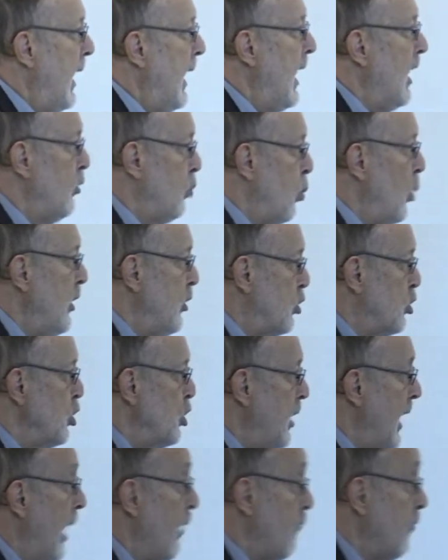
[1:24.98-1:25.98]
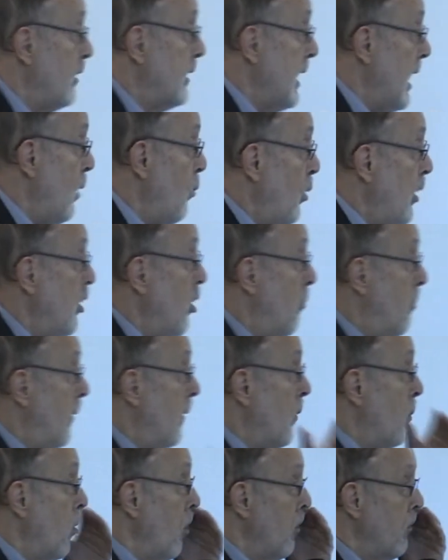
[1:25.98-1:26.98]
and as we should every time we
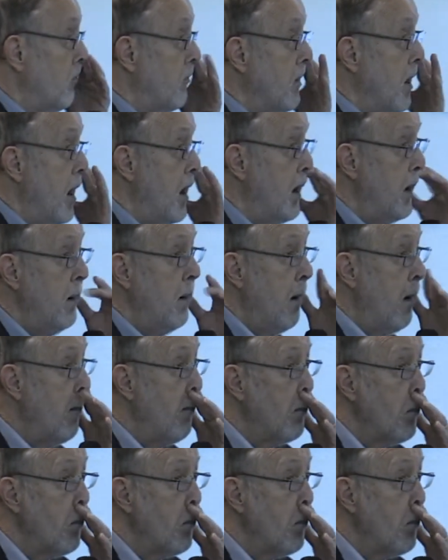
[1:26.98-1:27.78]
open the Word of God.